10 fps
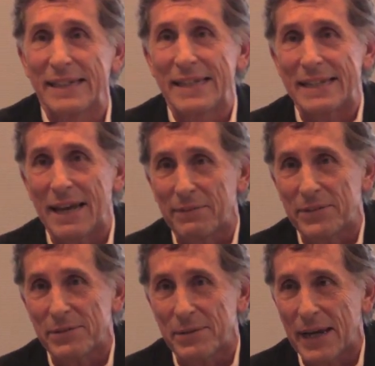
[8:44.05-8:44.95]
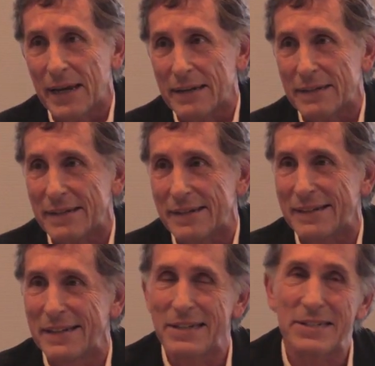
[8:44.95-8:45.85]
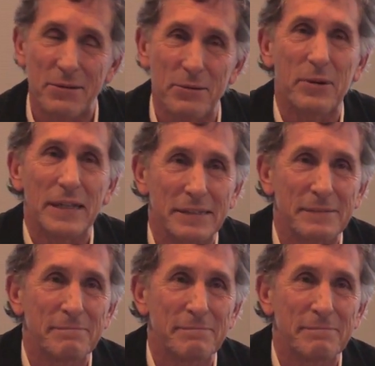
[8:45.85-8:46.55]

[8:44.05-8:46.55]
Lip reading: He'd have to, and so it went.